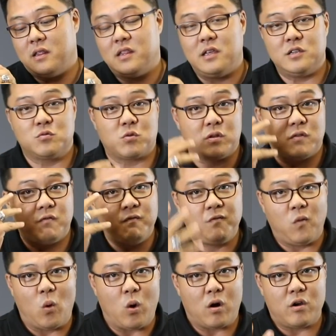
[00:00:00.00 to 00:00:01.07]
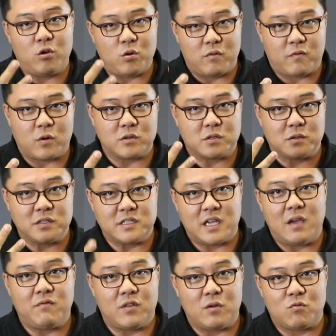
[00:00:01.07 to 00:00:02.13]
These were the 4 universal
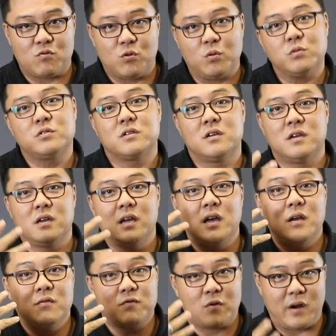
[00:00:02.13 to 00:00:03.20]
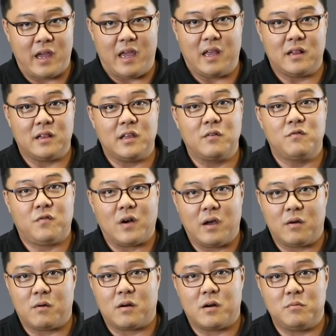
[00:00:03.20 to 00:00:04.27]
safety rules for handling
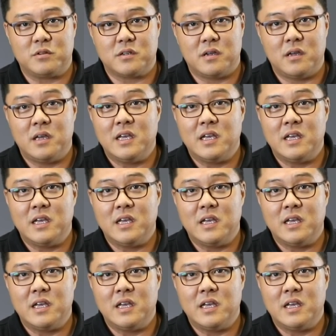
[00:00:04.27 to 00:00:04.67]
firearms.